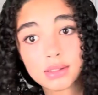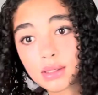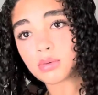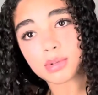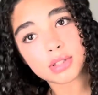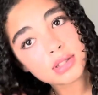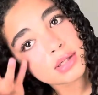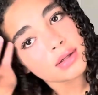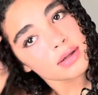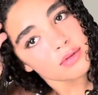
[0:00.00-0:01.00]
We're just
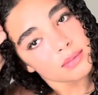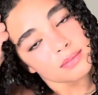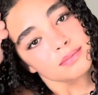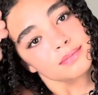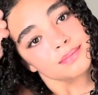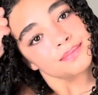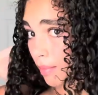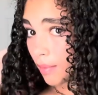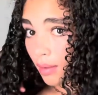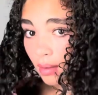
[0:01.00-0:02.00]
gonna leave them.
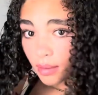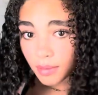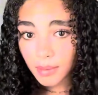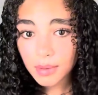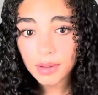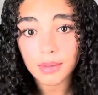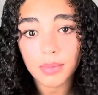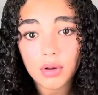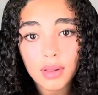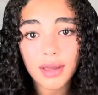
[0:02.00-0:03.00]
Then we're gonna
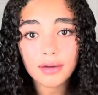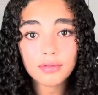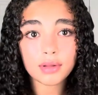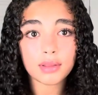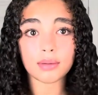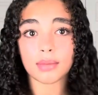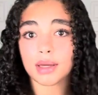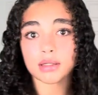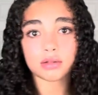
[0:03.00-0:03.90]
pull everything back to the